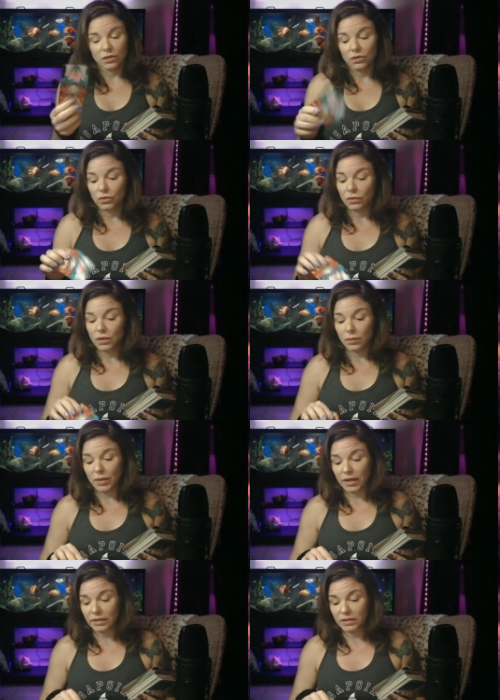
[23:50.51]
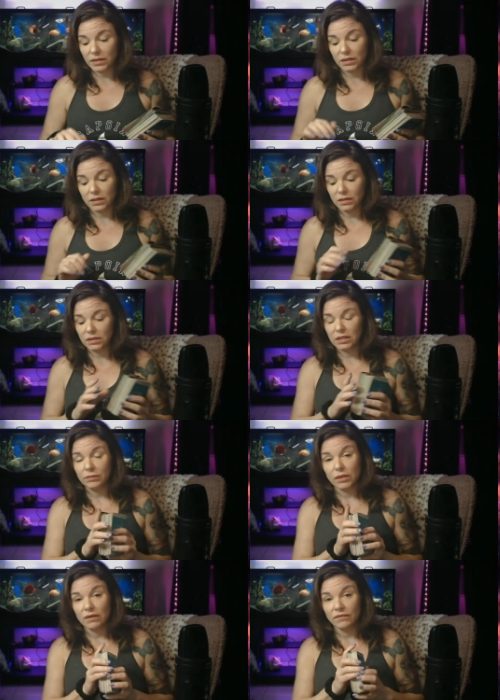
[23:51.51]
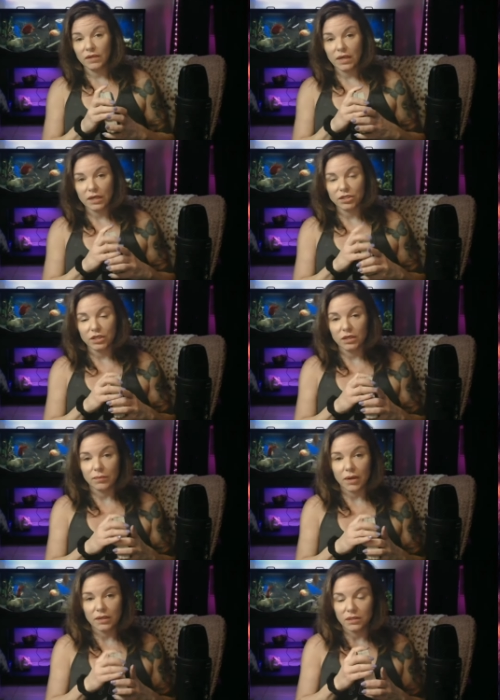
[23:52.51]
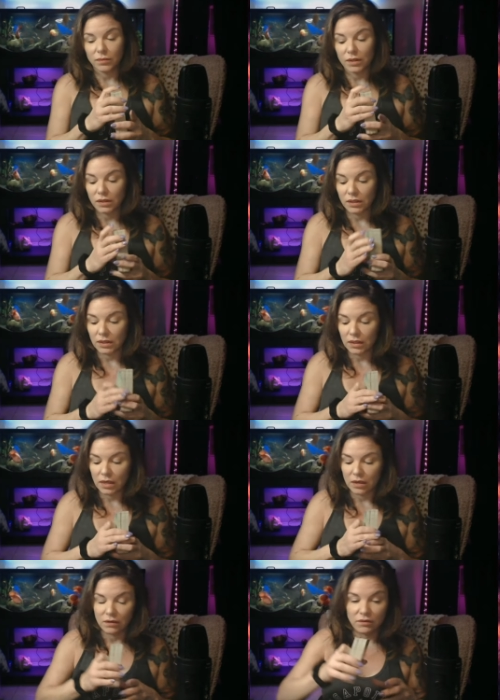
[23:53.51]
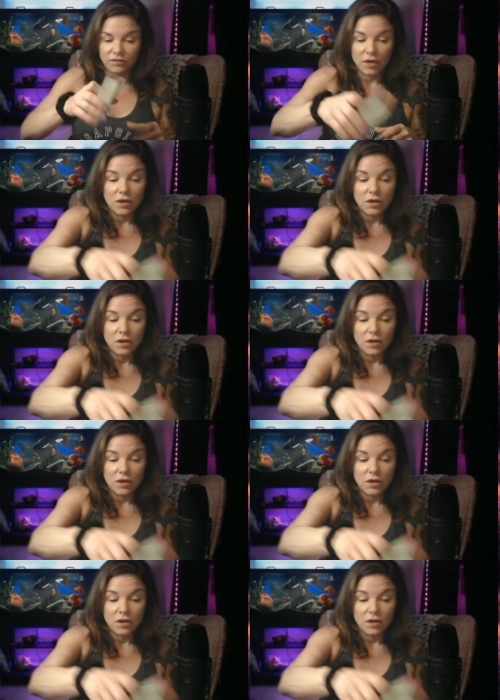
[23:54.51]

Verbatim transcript: So you and a Pisces, deep love connection, a possibility of